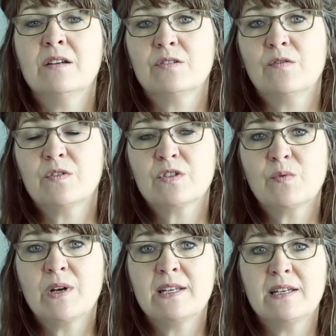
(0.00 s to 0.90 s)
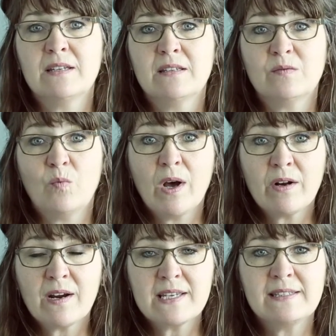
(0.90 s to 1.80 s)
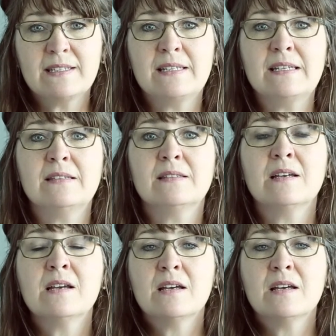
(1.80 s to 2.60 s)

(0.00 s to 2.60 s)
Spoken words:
So the first one is what are ICTs?